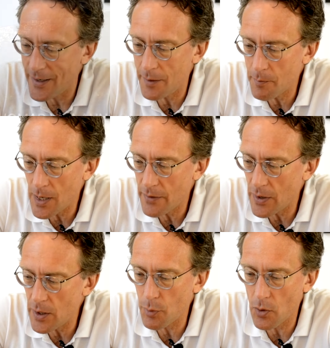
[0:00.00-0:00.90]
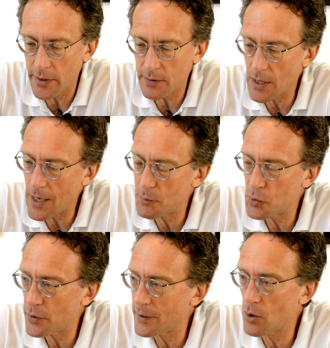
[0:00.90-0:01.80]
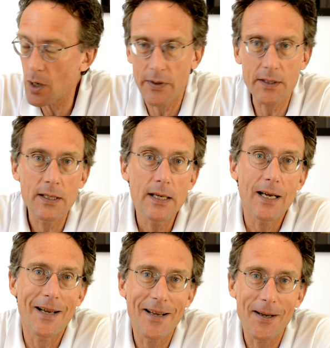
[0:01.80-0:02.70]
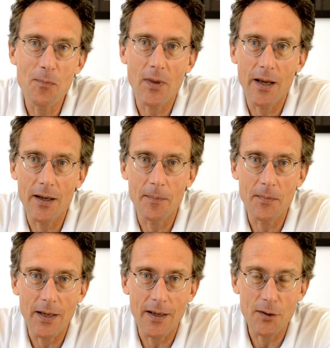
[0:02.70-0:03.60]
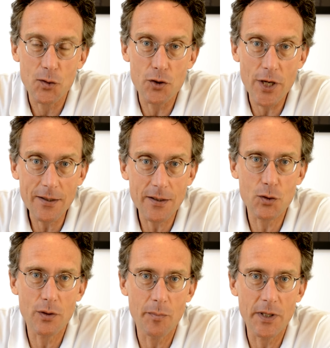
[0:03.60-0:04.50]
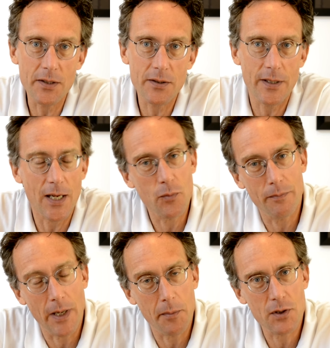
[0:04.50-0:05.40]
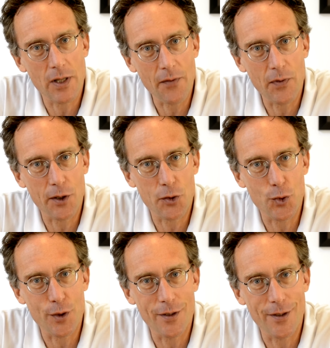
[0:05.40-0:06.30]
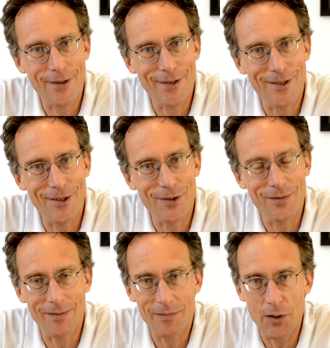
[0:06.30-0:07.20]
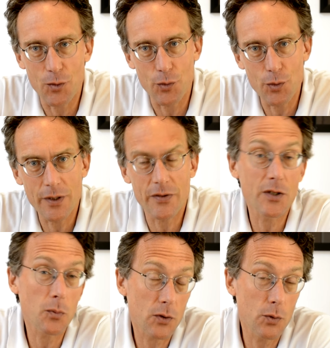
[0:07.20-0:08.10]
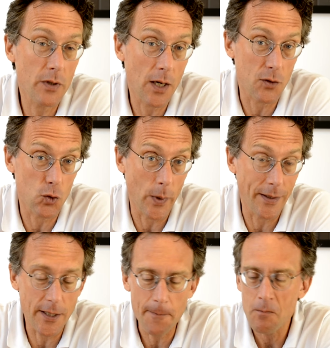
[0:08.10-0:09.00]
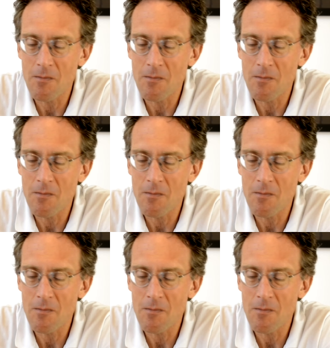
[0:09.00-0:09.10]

in my very boring time during COVID, suggested to the minister that maybe South Africa should introduce this. This was 2020.